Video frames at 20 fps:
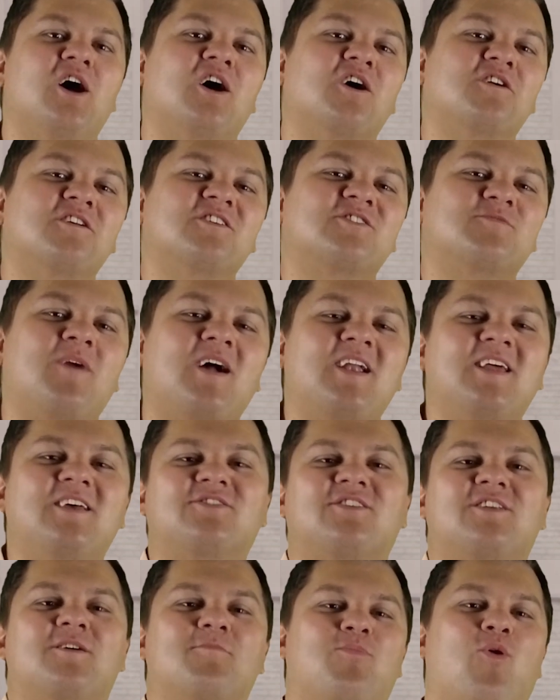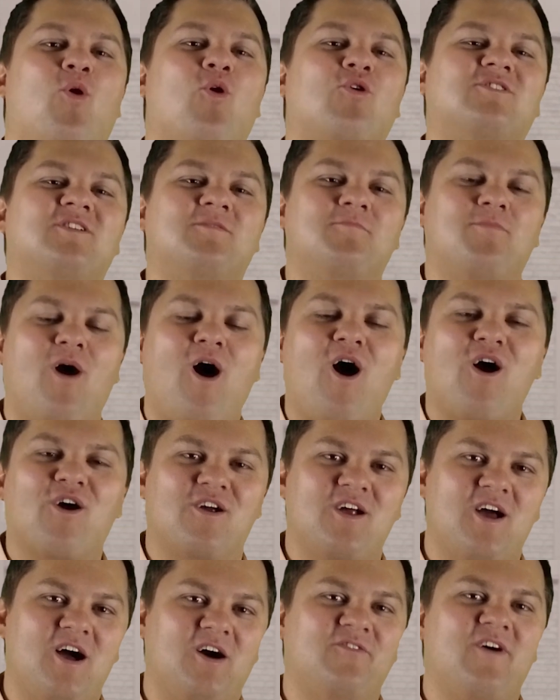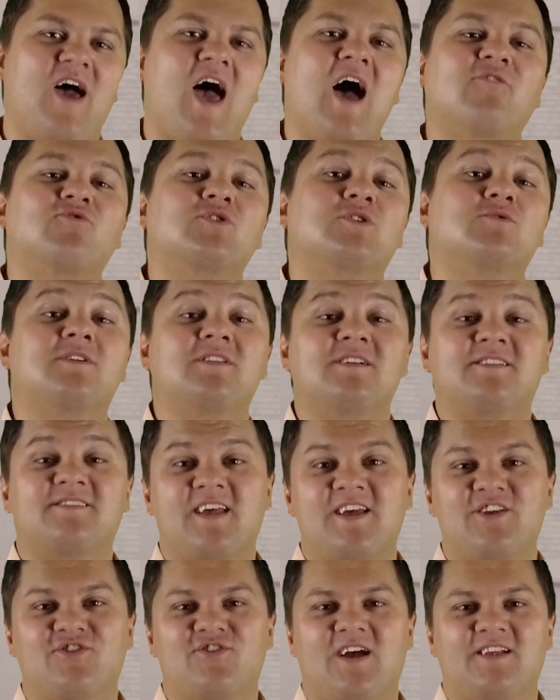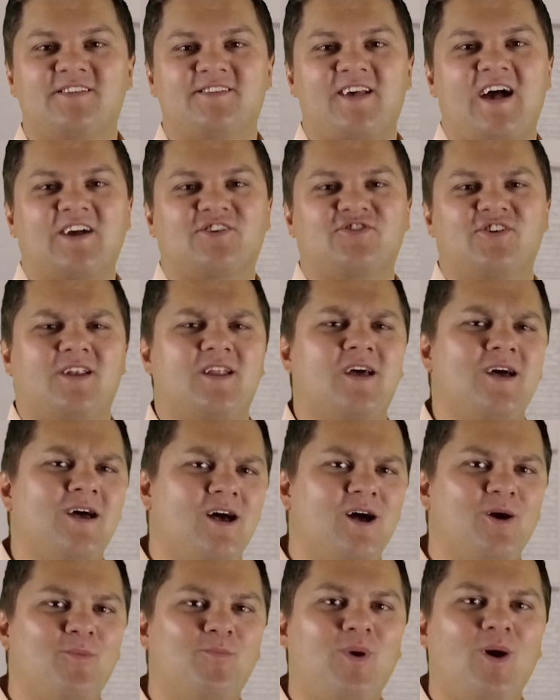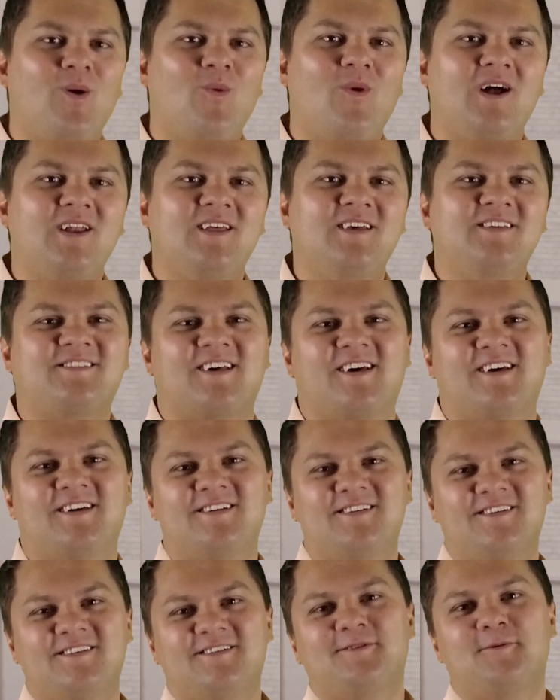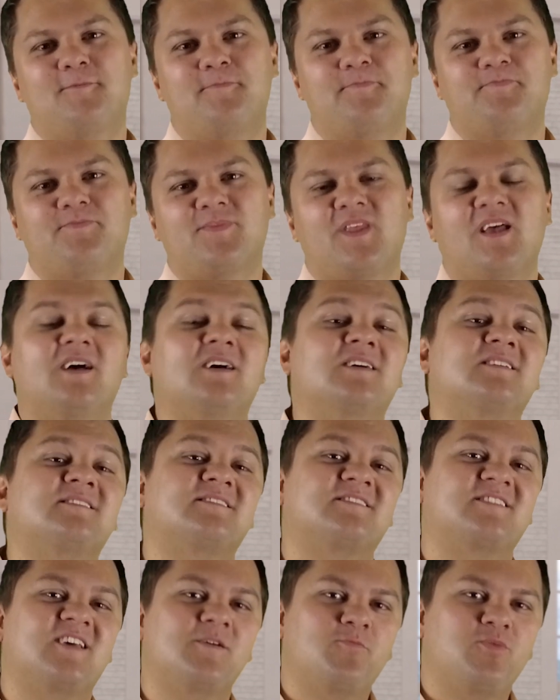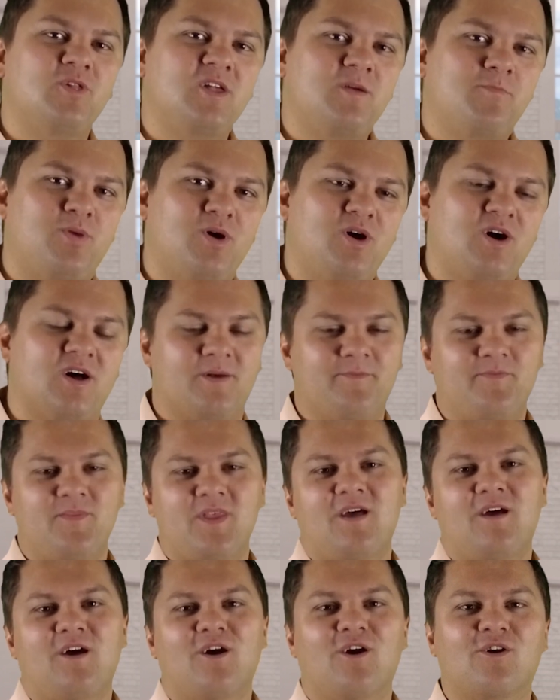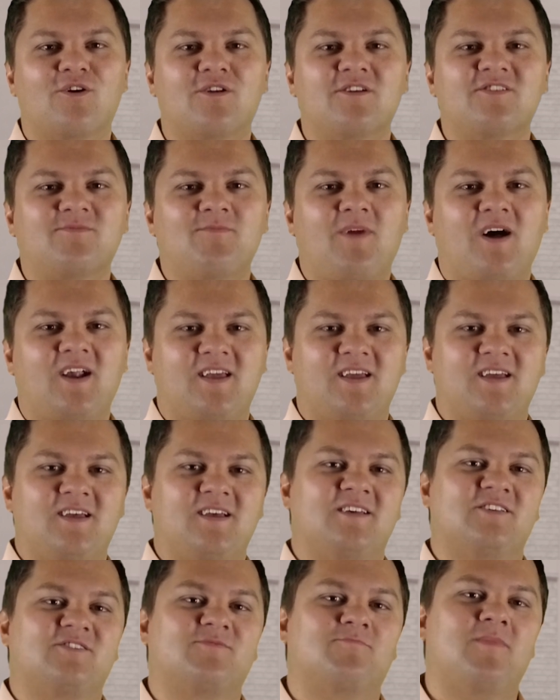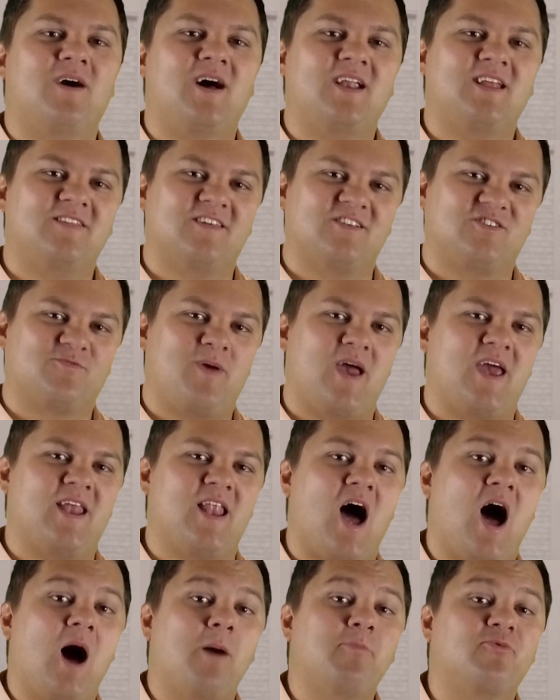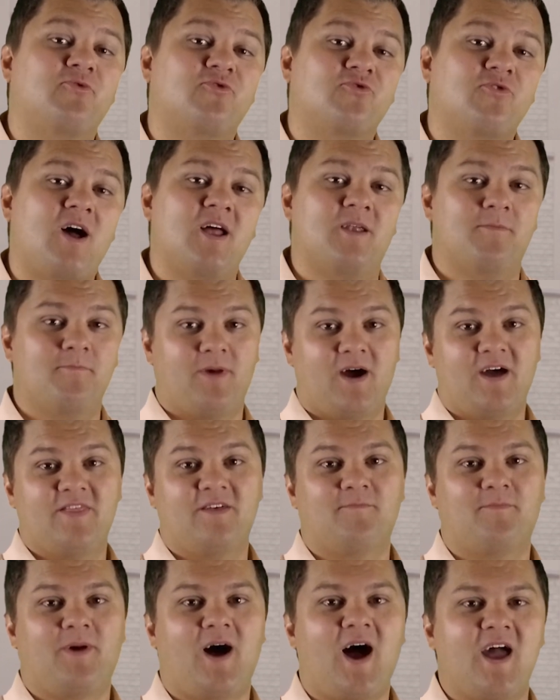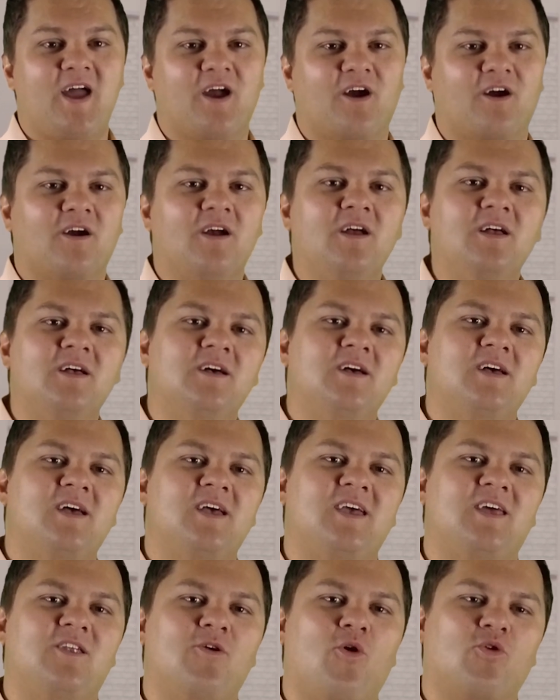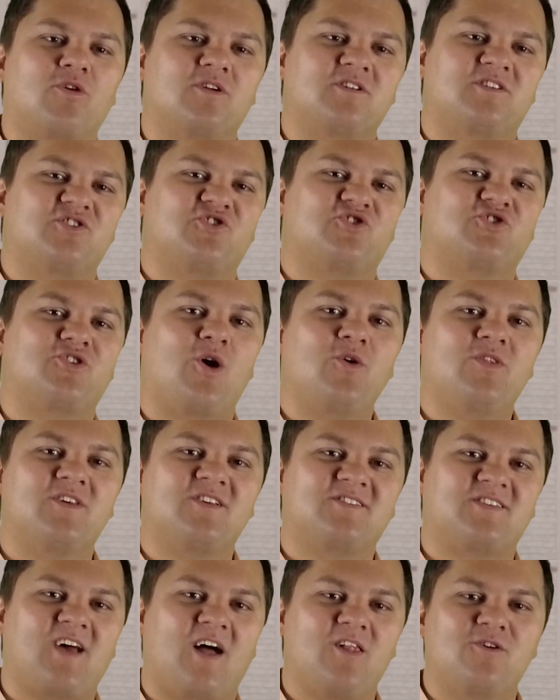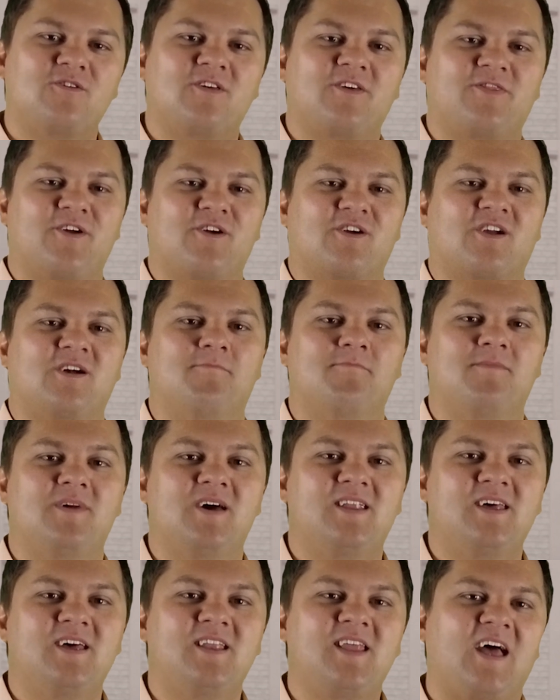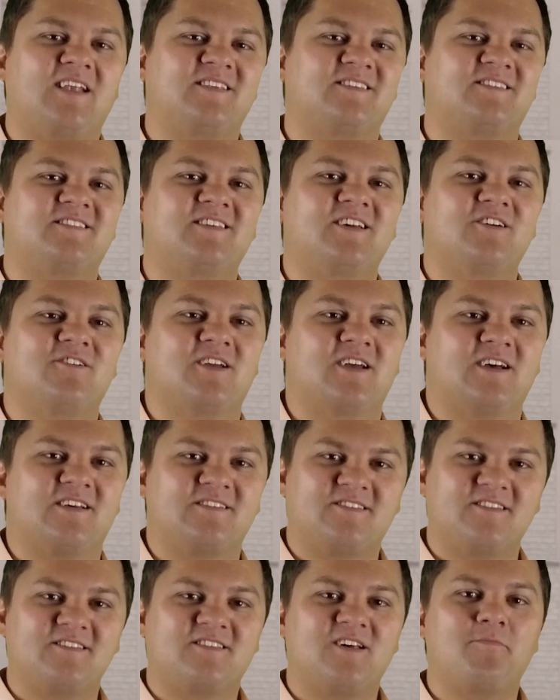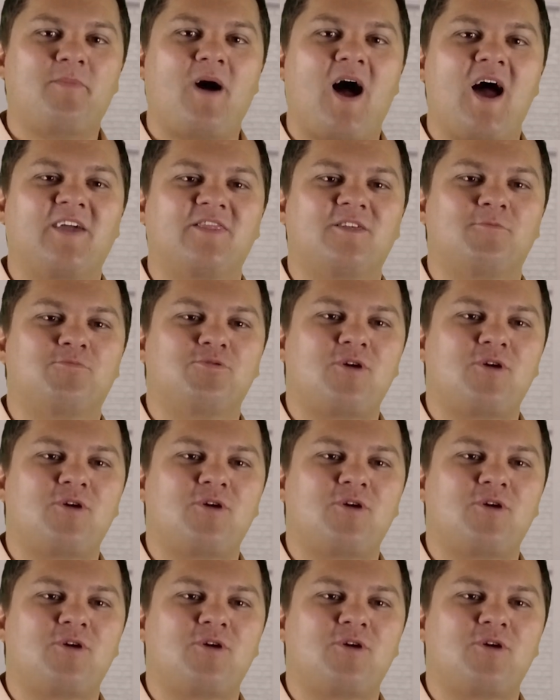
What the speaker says: Earnest money is an important part of every real estate transaction, but what is it? Simply put, earnest money is money that's paid up front by the buyer in order to show the seller that they're committed and serious to buying the